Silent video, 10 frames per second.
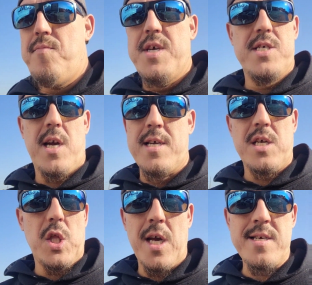These kinds
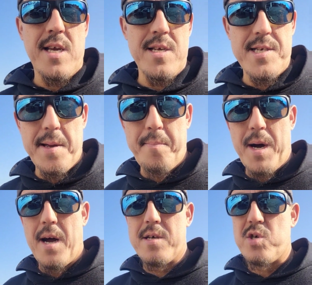of things can slip
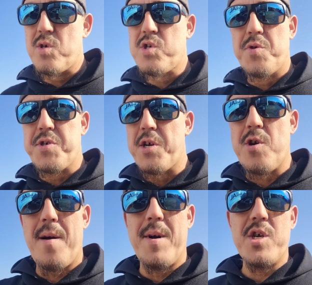by. So as soon as I
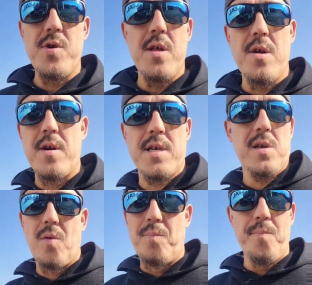drop my trailer,
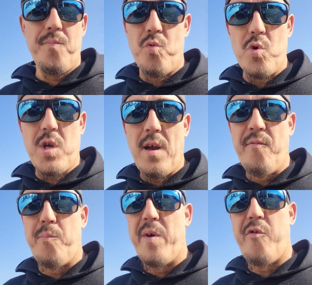it's
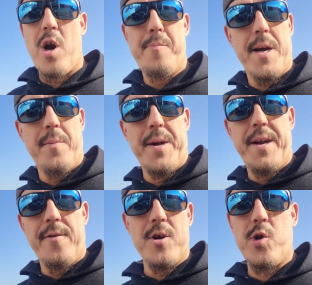routine before I pick up
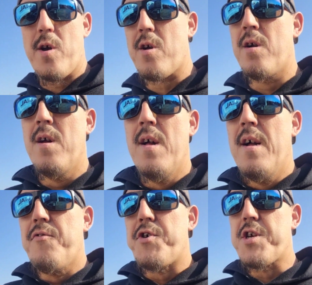another trailer
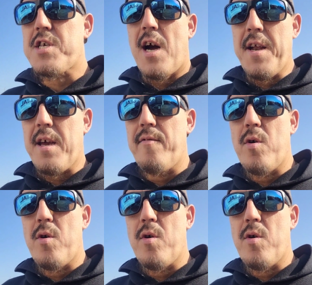to just kind of give